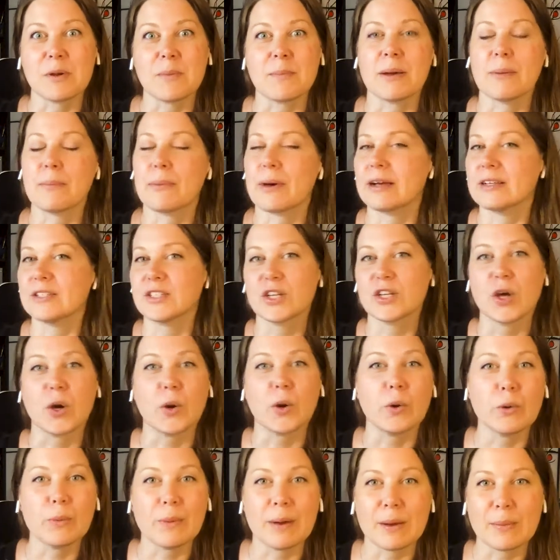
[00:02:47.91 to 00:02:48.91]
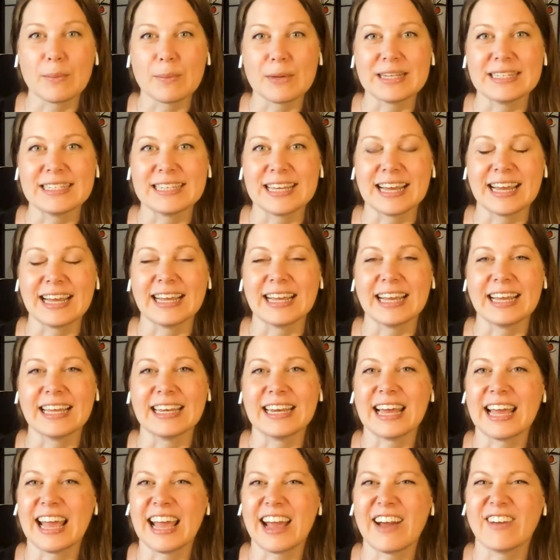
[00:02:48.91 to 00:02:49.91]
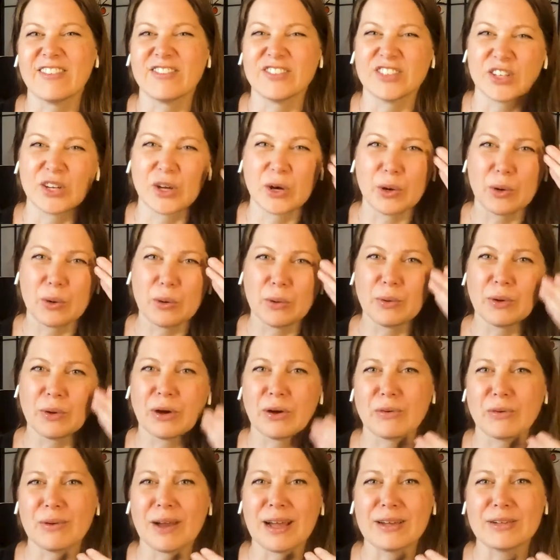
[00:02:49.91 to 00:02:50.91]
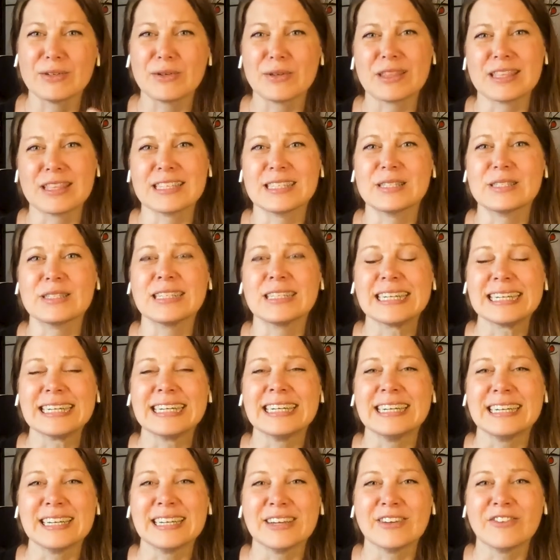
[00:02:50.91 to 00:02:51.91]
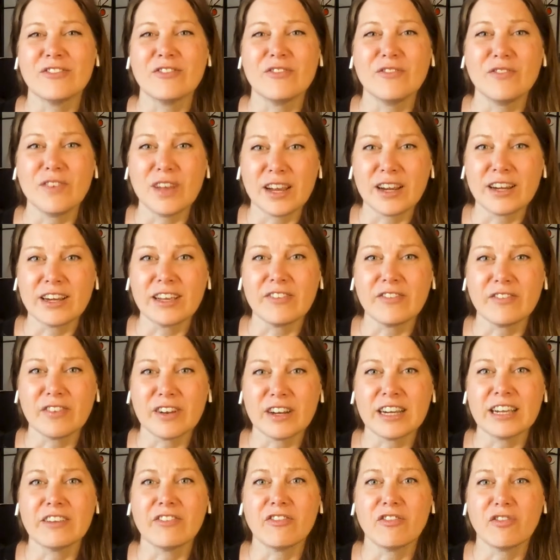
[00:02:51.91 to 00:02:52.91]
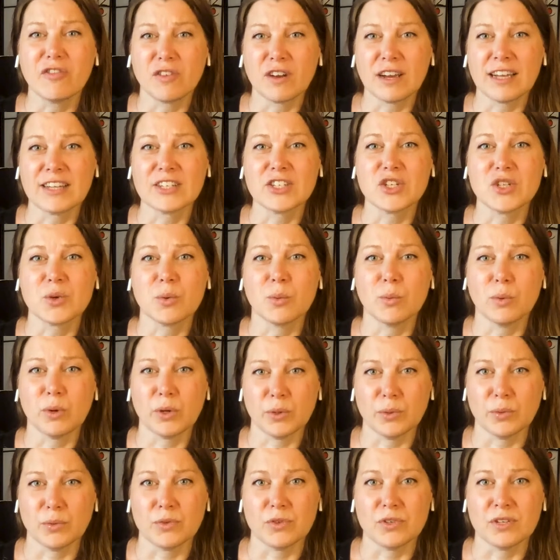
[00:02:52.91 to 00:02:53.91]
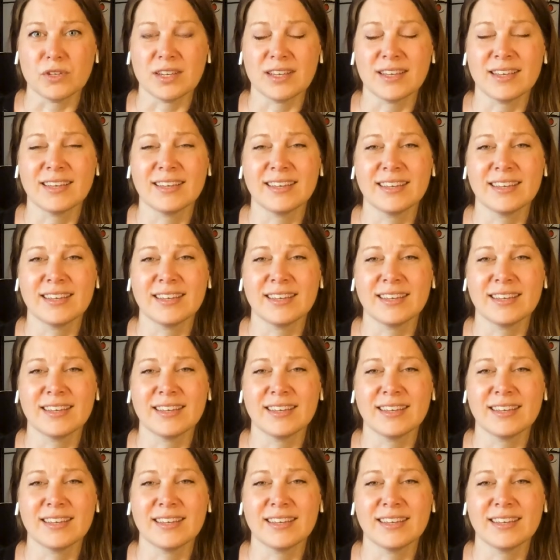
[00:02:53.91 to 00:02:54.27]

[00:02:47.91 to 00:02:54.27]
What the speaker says: I'm about to go about my day, and I have to go around with this very, very fresh wound.